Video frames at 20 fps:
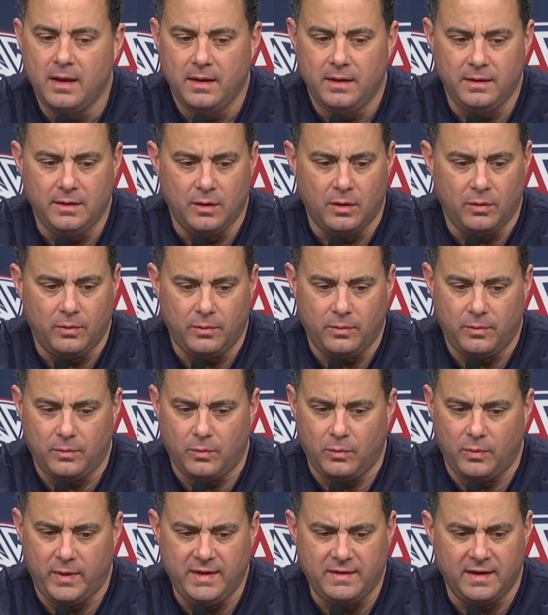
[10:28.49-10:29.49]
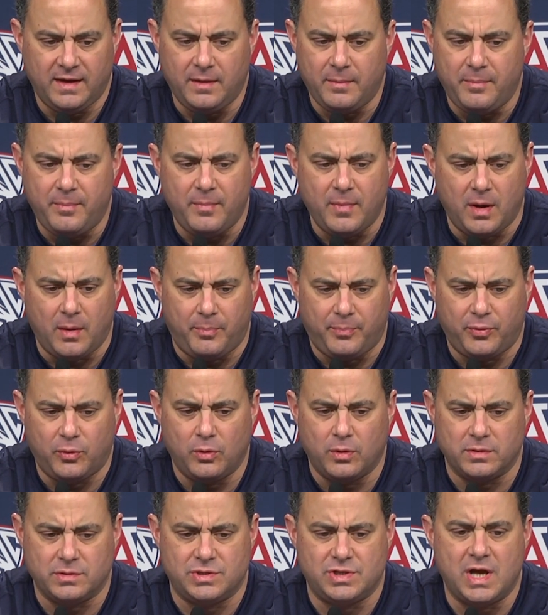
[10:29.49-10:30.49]
you know, we did a, a
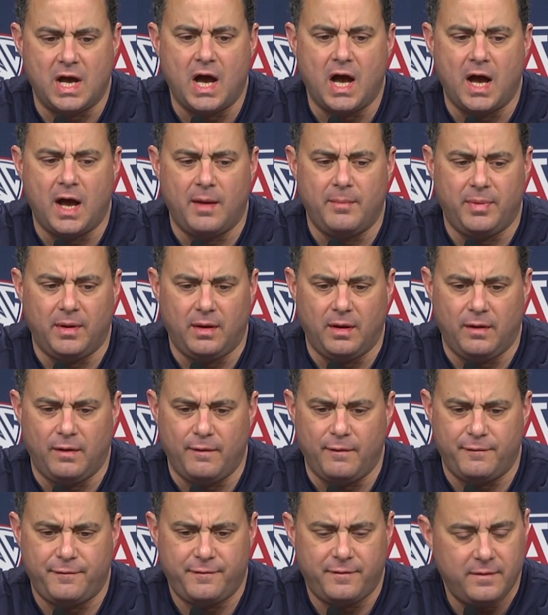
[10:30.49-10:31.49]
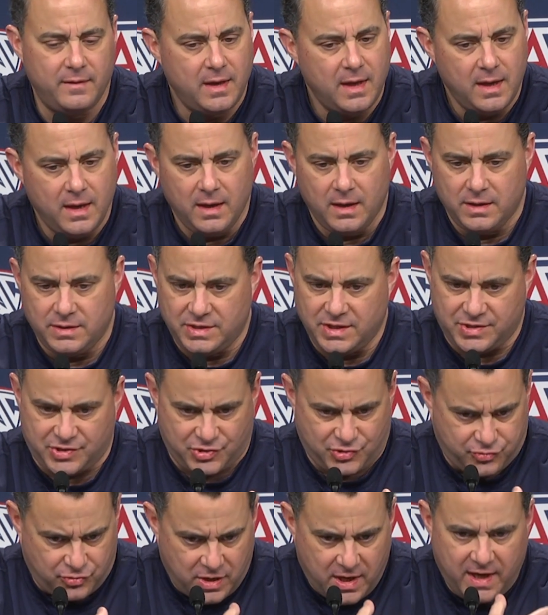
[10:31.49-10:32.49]
poor job of
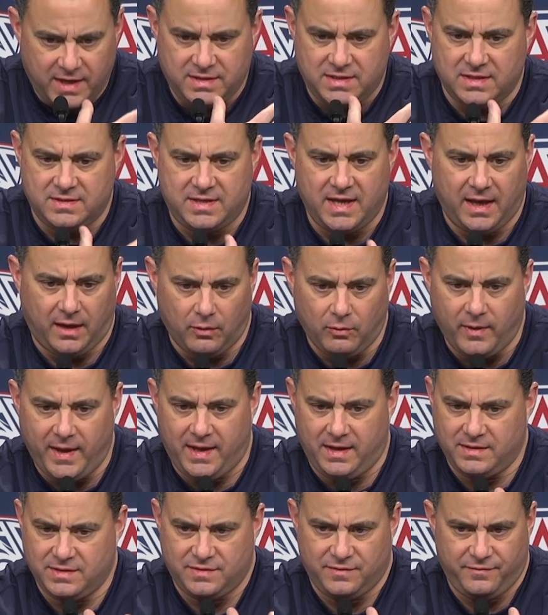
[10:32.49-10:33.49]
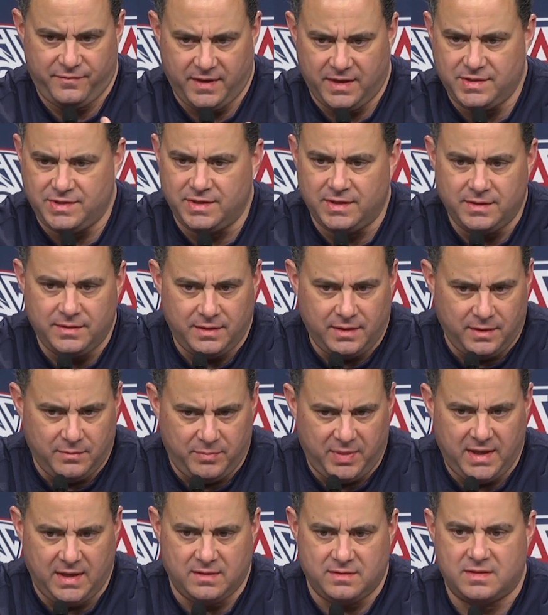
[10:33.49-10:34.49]
just trying to take away his vision and
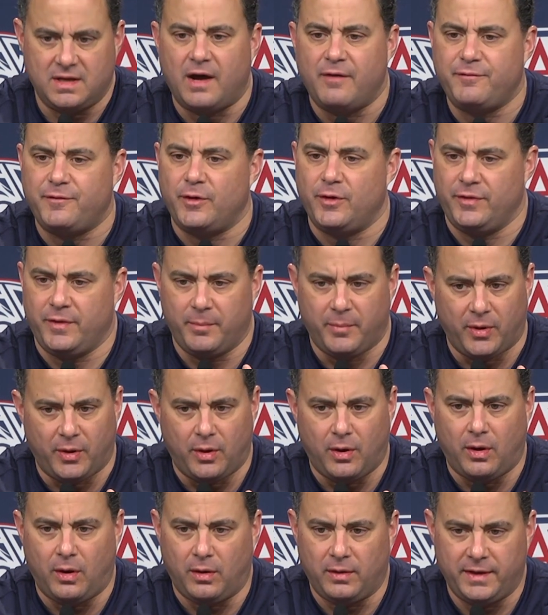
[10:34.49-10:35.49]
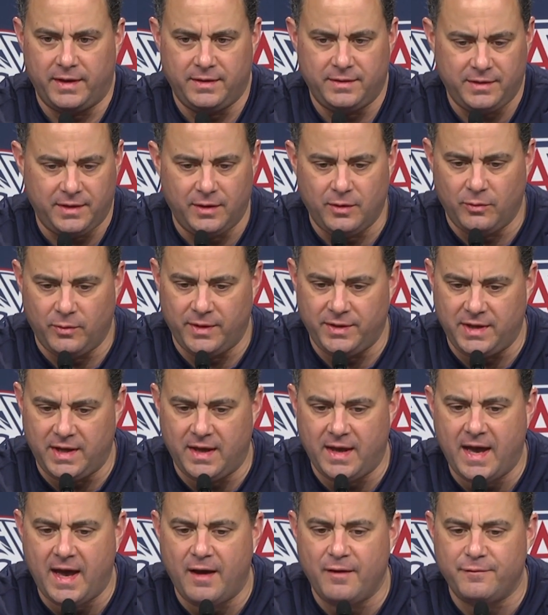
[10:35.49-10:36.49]
being tough on the ball. And you know, when you
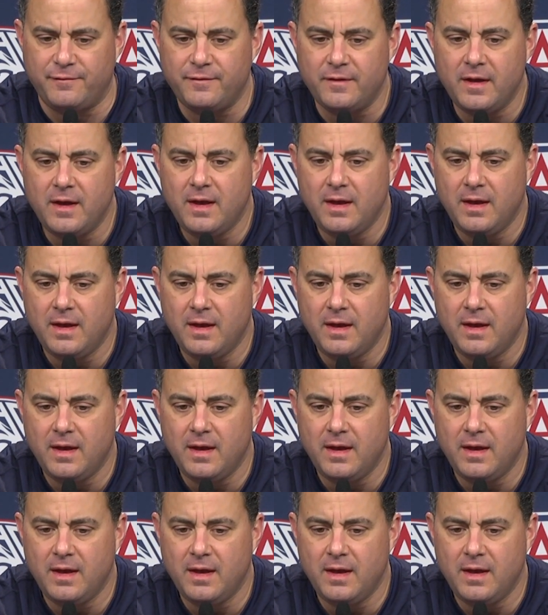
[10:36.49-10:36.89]
have